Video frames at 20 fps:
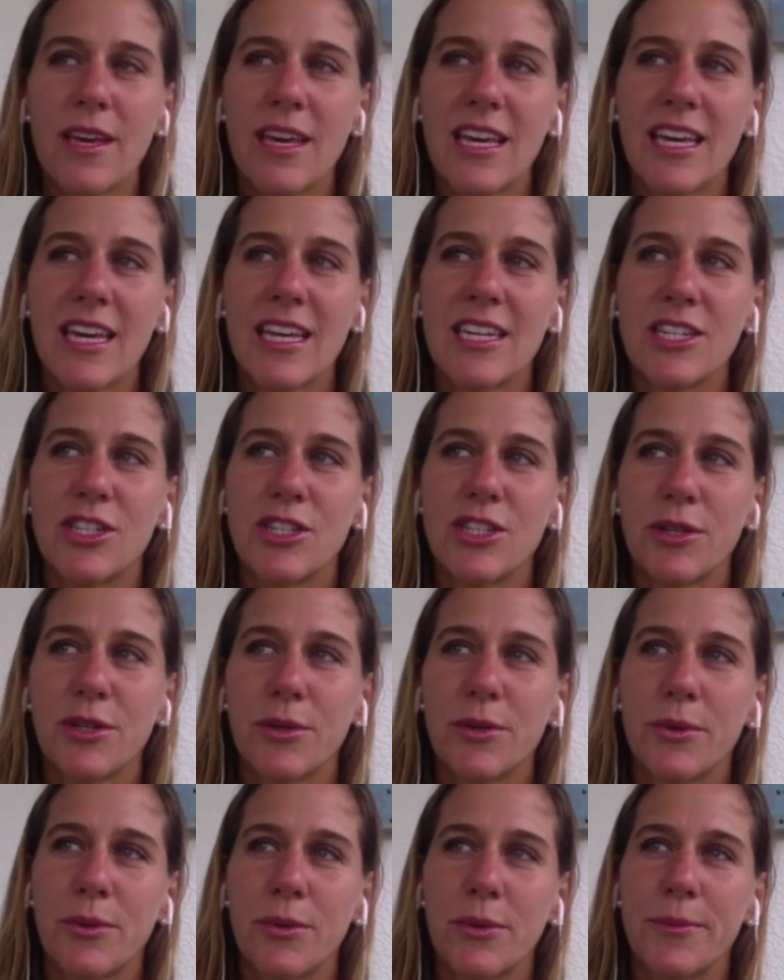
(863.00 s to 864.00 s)
we can
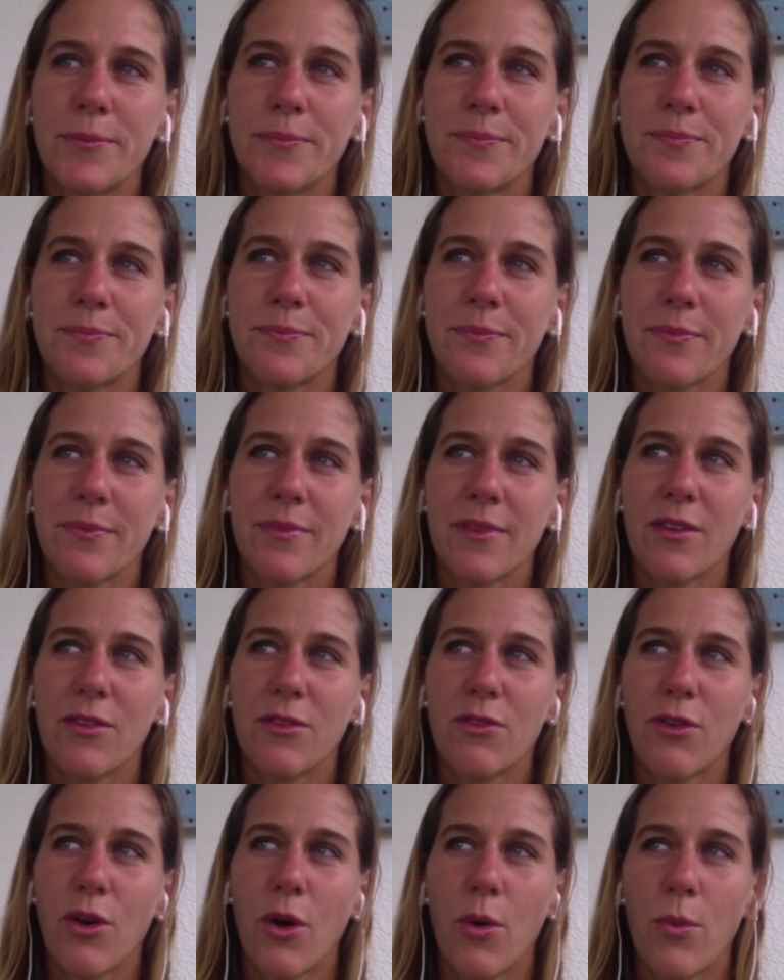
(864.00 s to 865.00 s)
do.
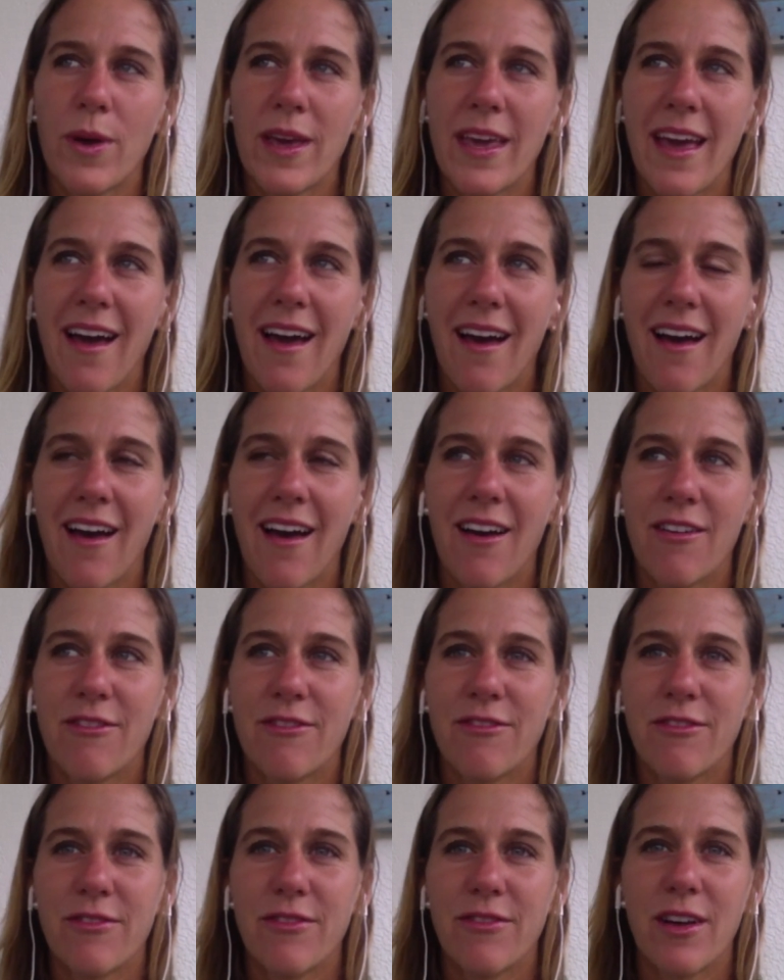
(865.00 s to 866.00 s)
So we
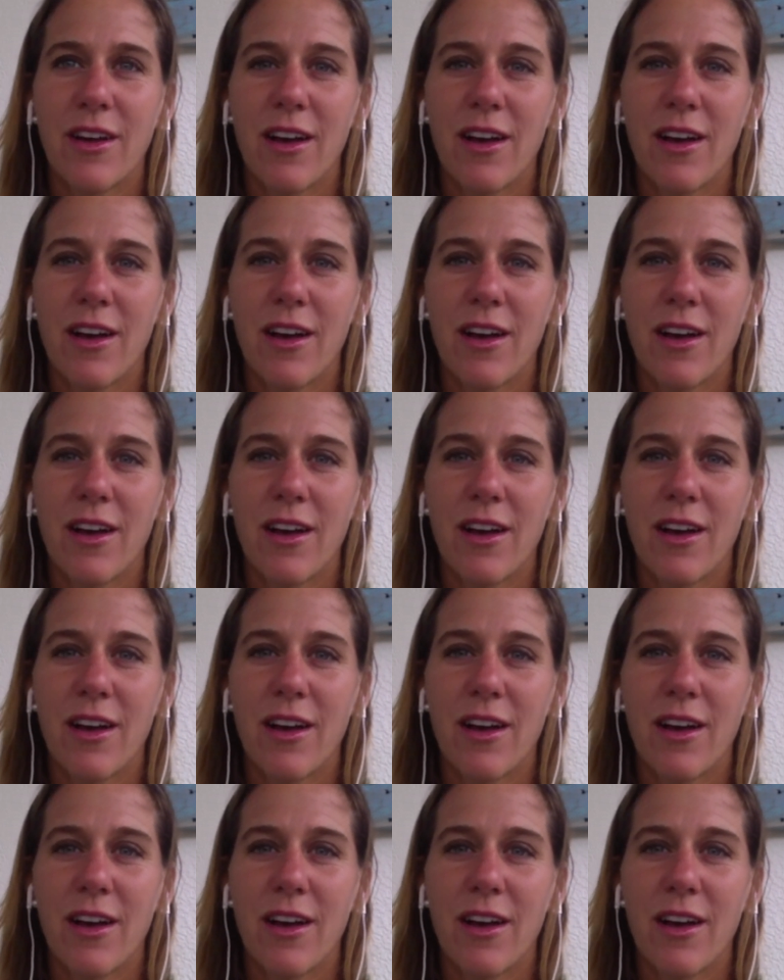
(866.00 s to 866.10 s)
have